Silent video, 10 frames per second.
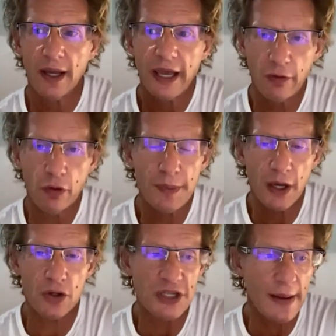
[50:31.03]
It would be a
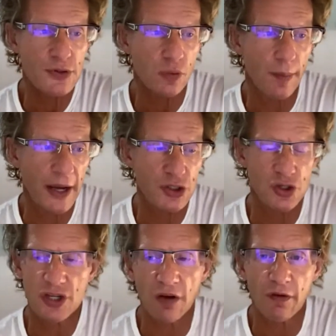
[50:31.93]
good time to remind
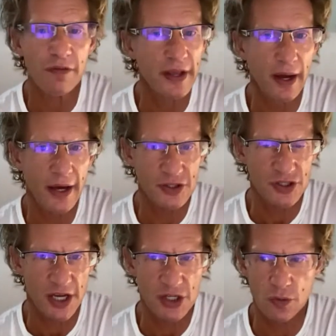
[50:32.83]
yourself of the
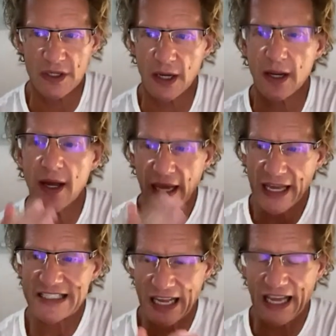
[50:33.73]
exercises we did.
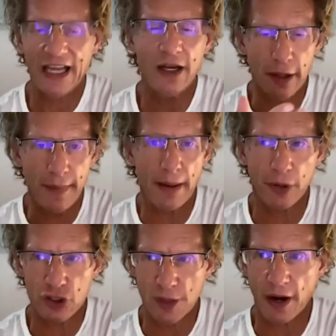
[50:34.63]
It's in the
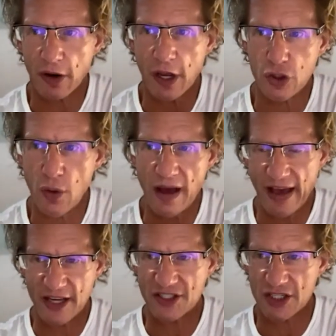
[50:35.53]
membership area. You have
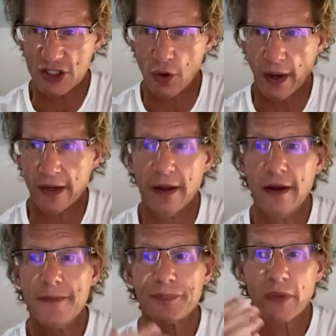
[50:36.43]
access to it.
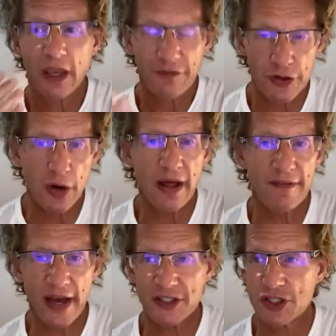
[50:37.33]
If you don't have
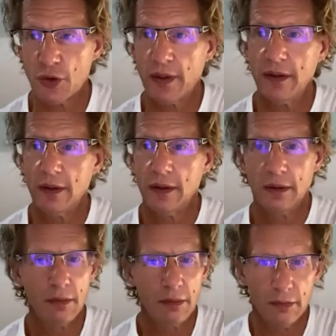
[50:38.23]
access to it,
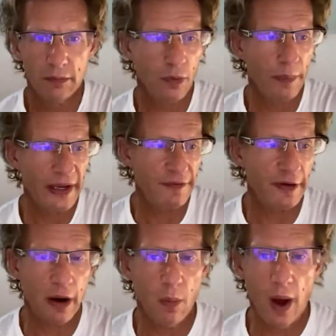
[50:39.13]
well, we got to
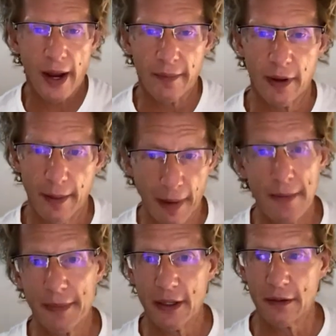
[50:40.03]
figure out why. It
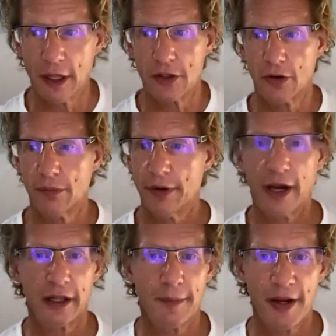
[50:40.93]
might mean that you're
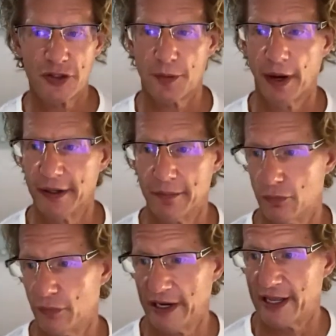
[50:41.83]
not in the mastermind.
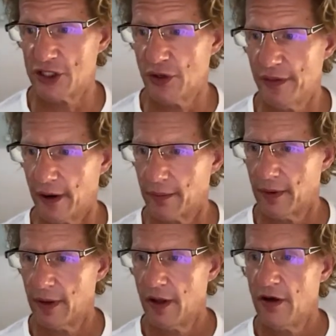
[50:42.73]
We got to get you in there.
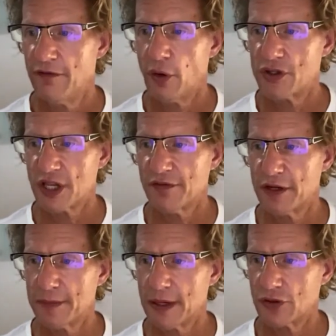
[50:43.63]
Focus on the
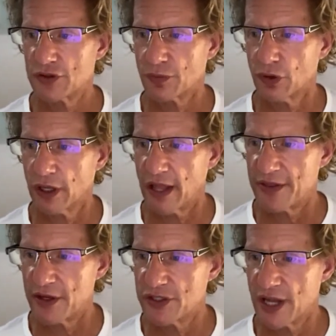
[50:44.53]
fundamentals. I'm really glad
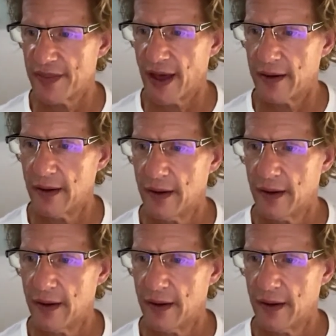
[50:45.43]
that you said that.